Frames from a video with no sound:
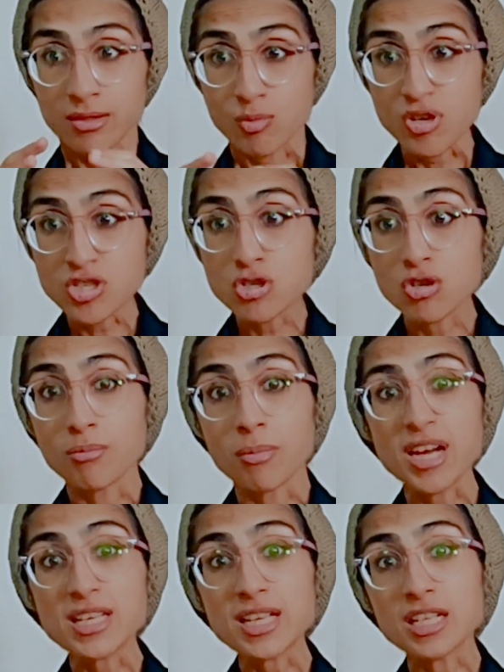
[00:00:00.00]
which
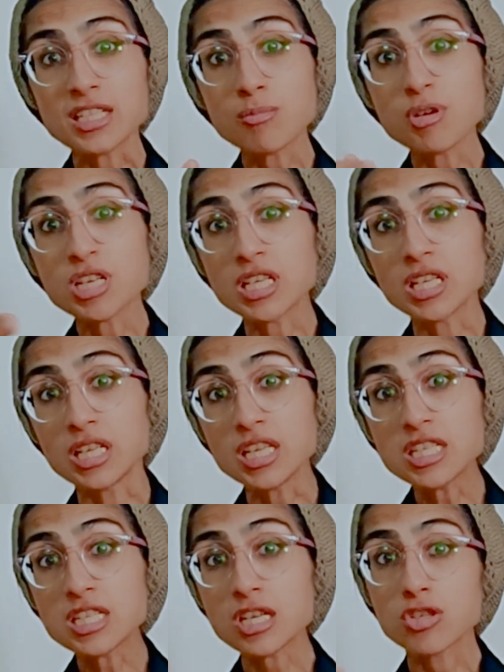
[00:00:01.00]
might ultimately
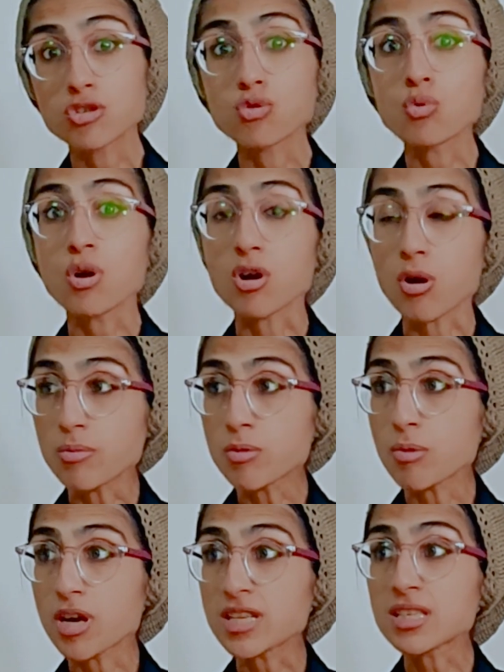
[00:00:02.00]
lead to a
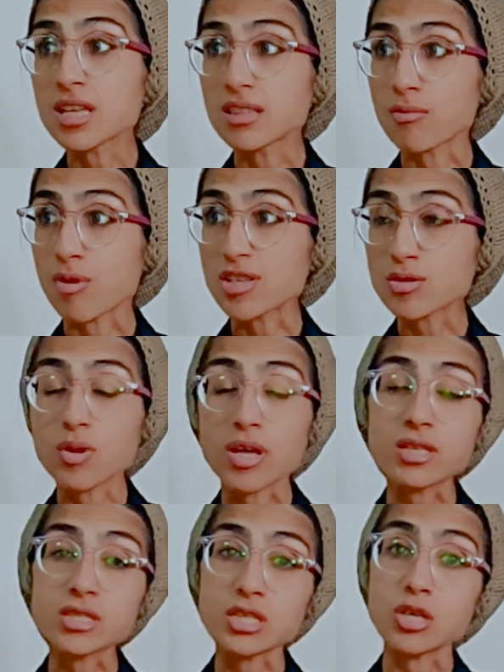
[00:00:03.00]
compromise in the
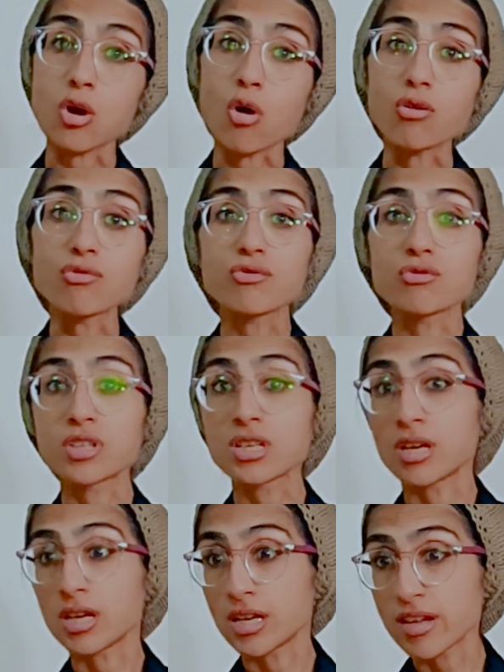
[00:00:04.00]
vascularity of the
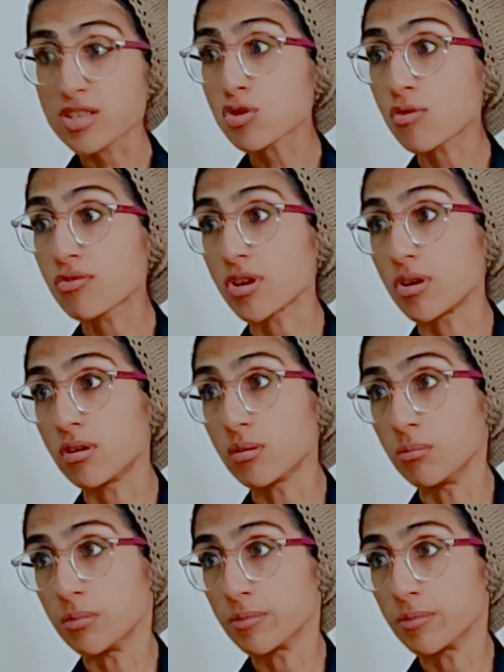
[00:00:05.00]
rest of the arm.